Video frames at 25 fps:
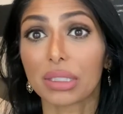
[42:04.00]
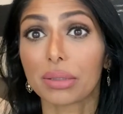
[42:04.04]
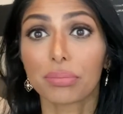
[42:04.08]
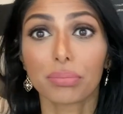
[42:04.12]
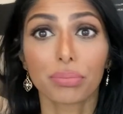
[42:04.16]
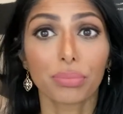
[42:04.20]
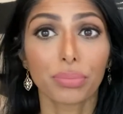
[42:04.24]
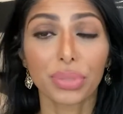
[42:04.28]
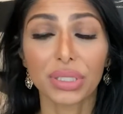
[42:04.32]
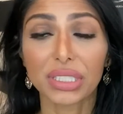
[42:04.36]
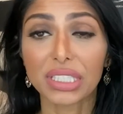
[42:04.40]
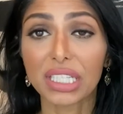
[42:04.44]

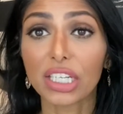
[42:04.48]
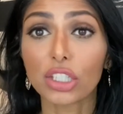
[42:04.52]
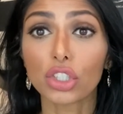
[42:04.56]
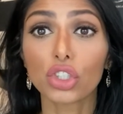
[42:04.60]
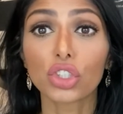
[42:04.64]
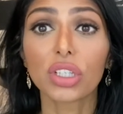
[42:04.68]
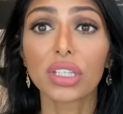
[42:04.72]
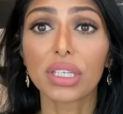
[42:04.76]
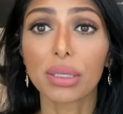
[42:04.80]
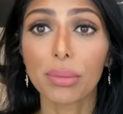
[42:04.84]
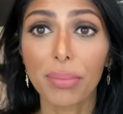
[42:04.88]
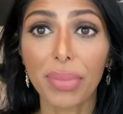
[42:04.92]

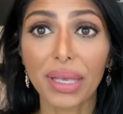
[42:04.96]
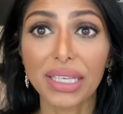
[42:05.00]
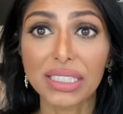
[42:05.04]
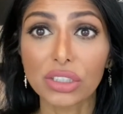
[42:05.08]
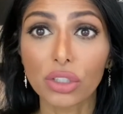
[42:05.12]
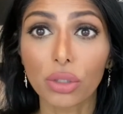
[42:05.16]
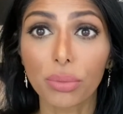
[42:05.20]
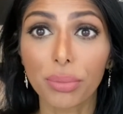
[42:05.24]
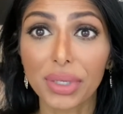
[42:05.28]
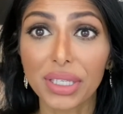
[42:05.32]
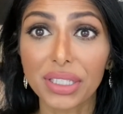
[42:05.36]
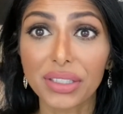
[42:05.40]
potentially
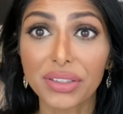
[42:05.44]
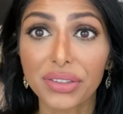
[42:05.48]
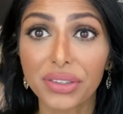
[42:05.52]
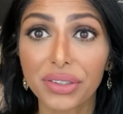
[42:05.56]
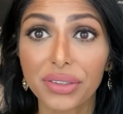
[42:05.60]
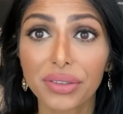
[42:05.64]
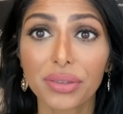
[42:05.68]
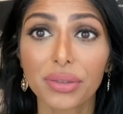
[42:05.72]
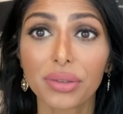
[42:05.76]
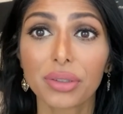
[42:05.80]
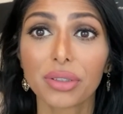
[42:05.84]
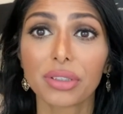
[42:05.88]
embezzlement
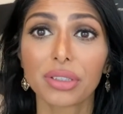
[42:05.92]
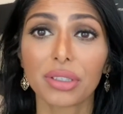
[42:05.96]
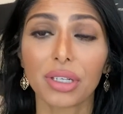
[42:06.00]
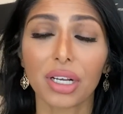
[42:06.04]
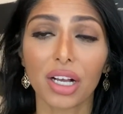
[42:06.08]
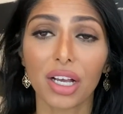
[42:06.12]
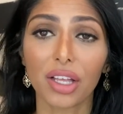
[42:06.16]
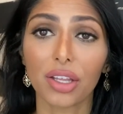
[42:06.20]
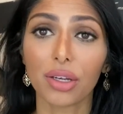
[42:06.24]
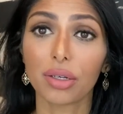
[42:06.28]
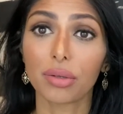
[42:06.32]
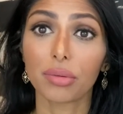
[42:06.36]

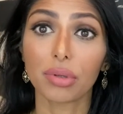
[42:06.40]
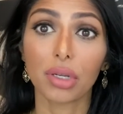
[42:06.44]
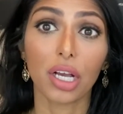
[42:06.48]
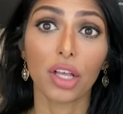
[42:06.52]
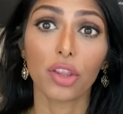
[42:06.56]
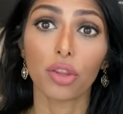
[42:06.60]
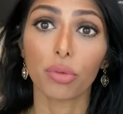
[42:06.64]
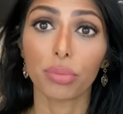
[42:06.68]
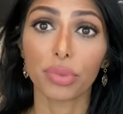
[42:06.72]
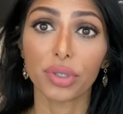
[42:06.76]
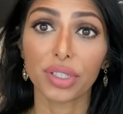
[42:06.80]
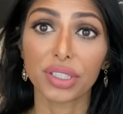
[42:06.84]
on
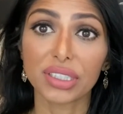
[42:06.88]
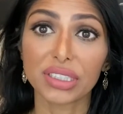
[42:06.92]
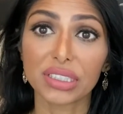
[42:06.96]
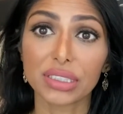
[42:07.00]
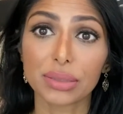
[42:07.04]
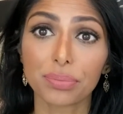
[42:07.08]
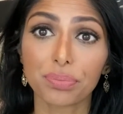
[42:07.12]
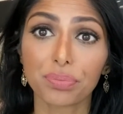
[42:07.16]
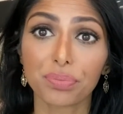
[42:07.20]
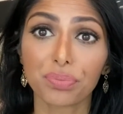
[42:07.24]
the books.